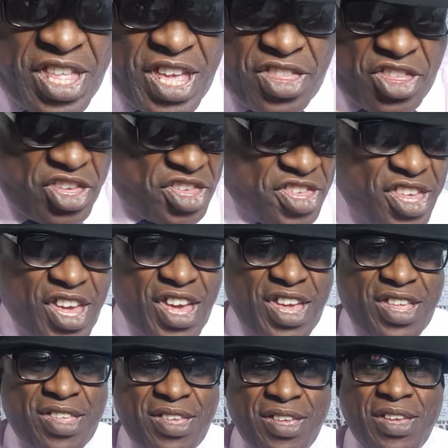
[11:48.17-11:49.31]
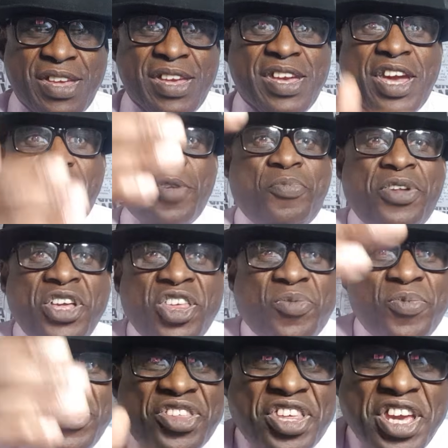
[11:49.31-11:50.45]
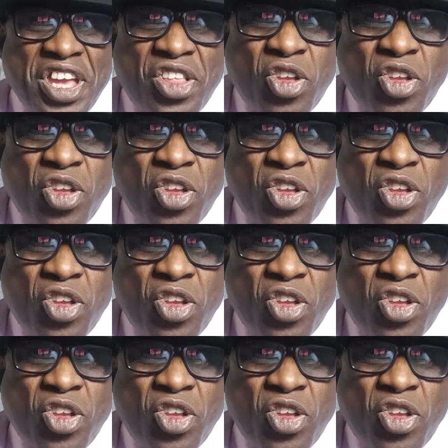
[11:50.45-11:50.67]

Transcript: there, this side, and a policeman sitting